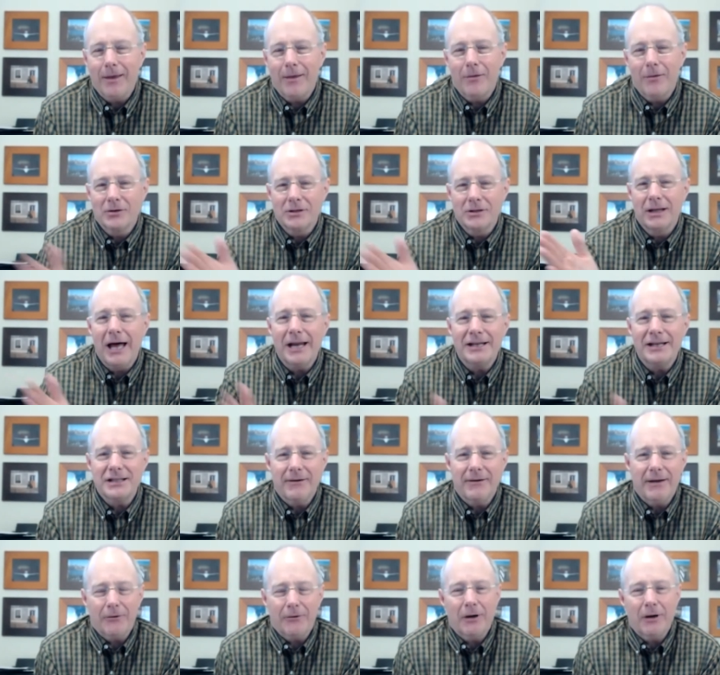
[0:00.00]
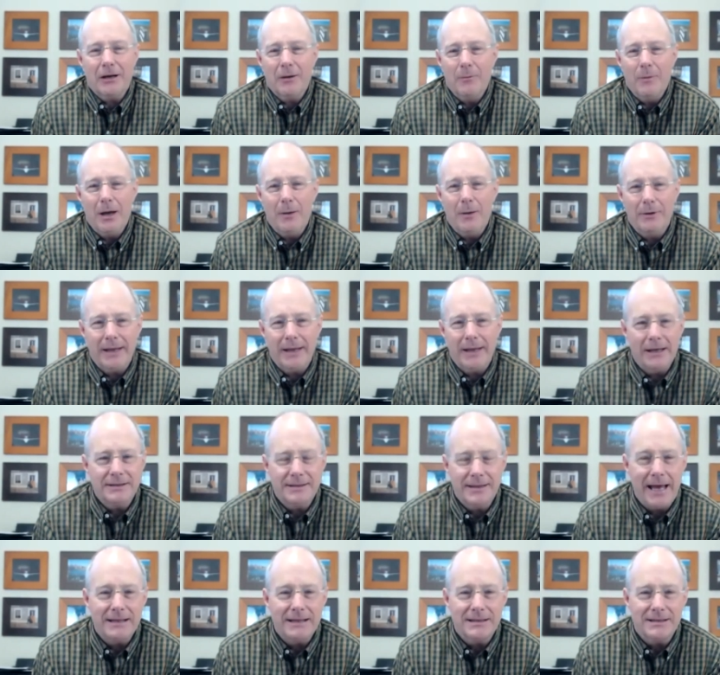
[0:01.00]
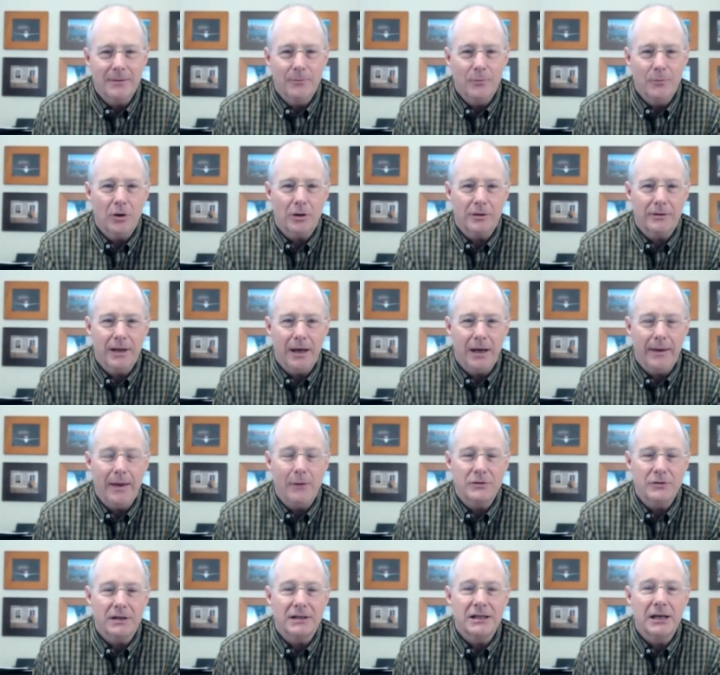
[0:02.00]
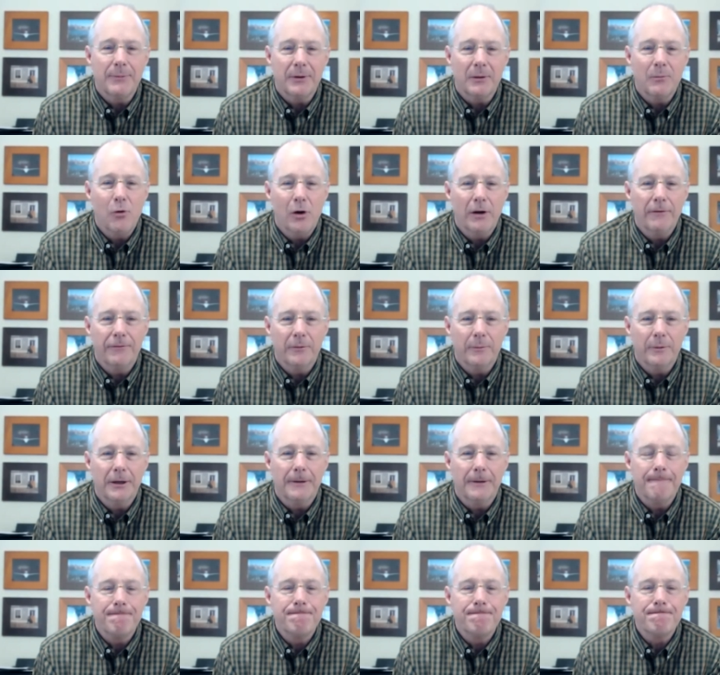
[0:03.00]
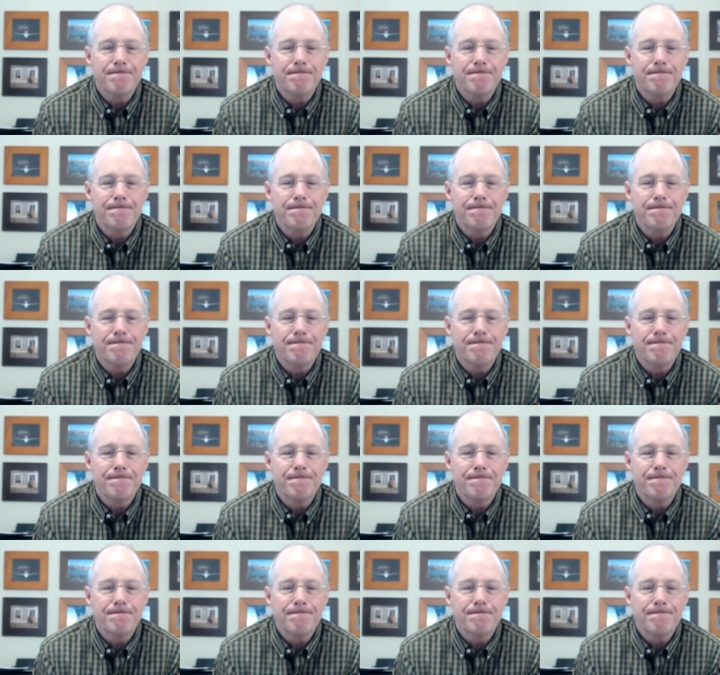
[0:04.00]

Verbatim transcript: there's a lot of stuff I can recommend, but that's that's the book that that was a tipping point for me.